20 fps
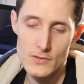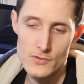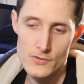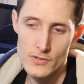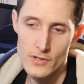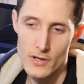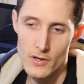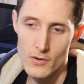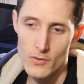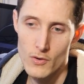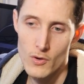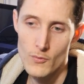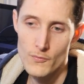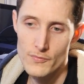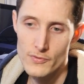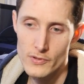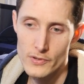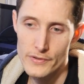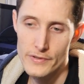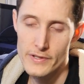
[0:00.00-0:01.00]
So
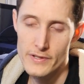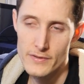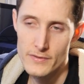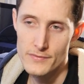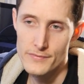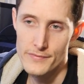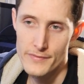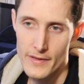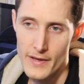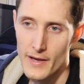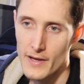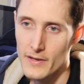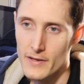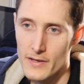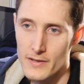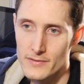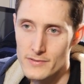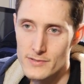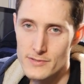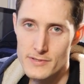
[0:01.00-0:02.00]
hopefully that
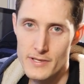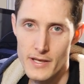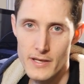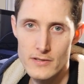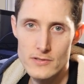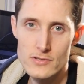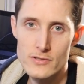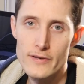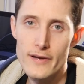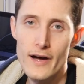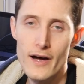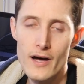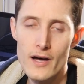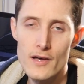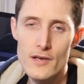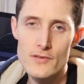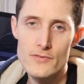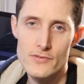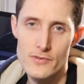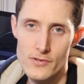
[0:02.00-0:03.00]
entertained you
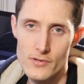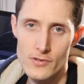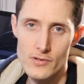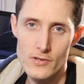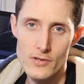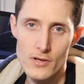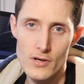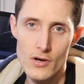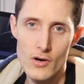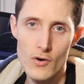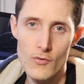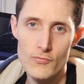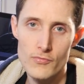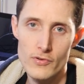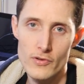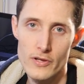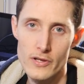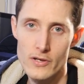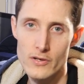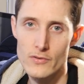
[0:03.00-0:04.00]
guys.
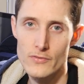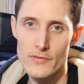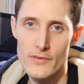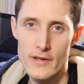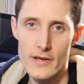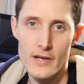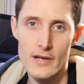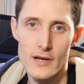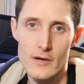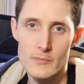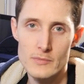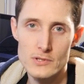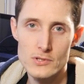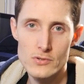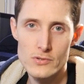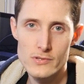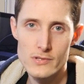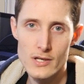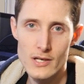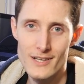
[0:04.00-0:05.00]
Hopefully you don't think I'm a
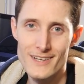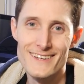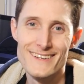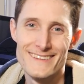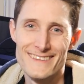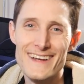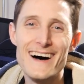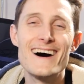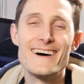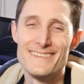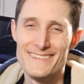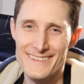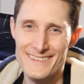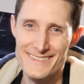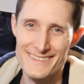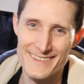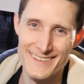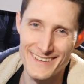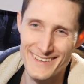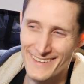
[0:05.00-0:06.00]
loser. No, I'm
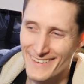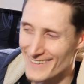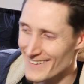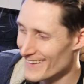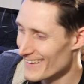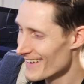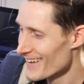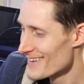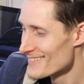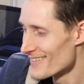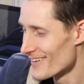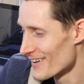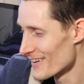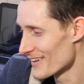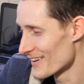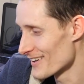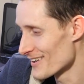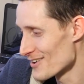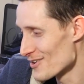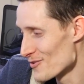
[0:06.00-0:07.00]
just kidding. But
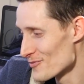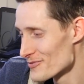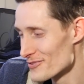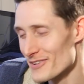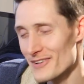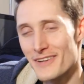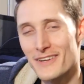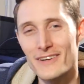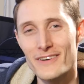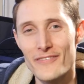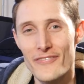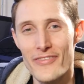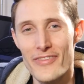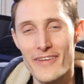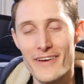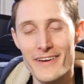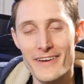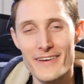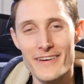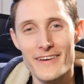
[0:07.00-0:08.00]
hopefully you don't
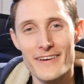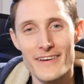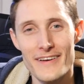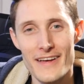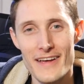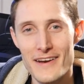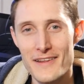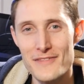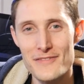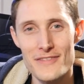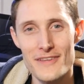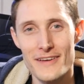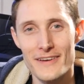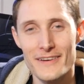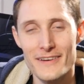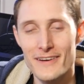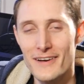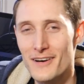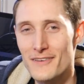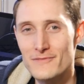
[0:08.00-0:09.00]
think
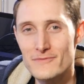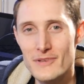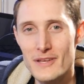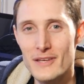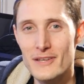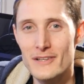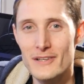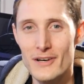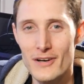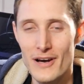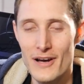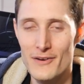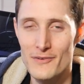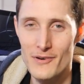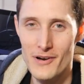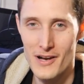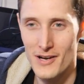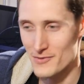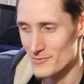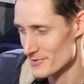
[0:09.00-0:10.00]
anything of me. You know,
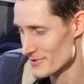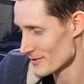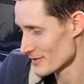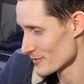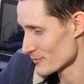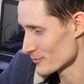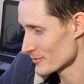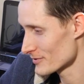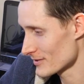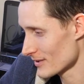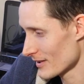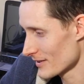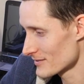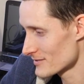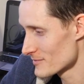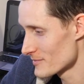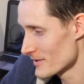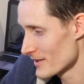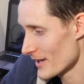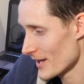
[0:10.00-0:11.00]
I really would like
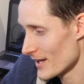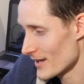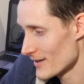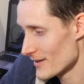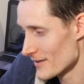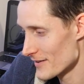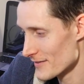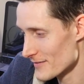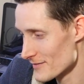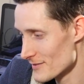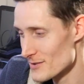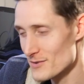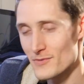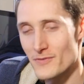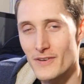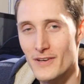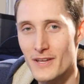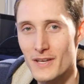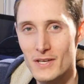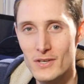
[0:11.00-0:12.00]
to be editing these
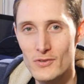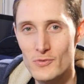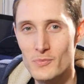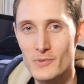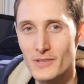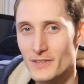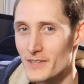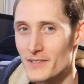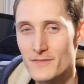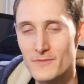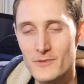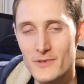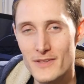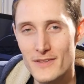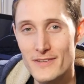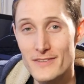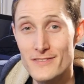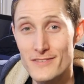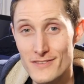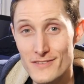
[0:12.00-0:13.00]
videos. Believe me,
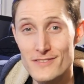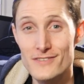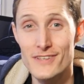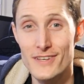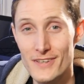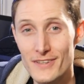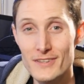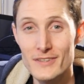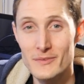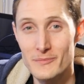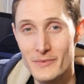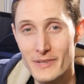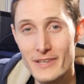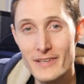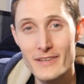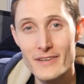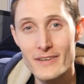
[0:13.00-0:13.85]
this is killing me.